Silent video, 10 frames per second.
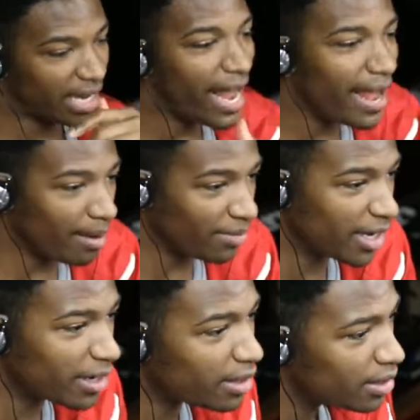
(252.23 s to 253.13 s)
Damn,
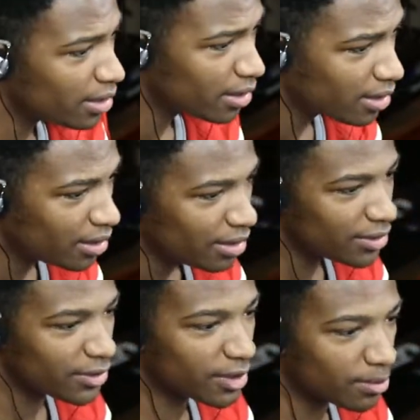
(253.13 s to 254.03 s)
nigga!
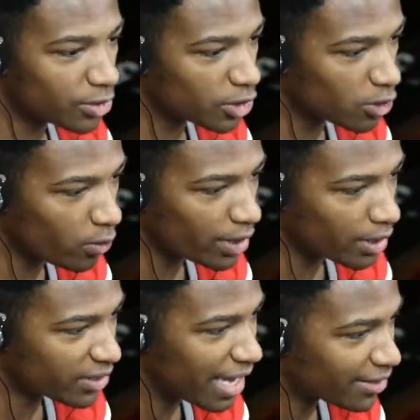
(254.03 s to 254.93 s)
This is some Squid
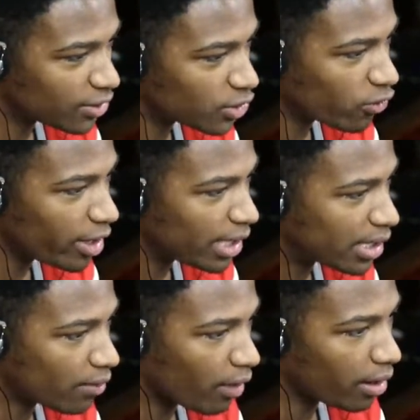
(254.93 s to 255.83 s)
Assassin's Creed
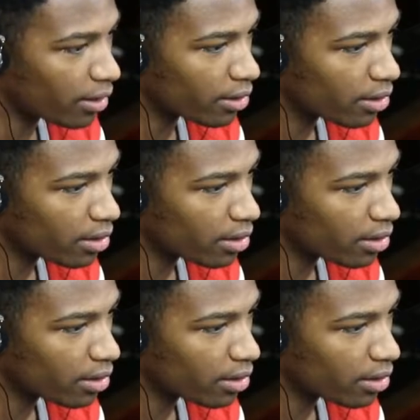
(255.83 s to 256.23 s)
shit right here.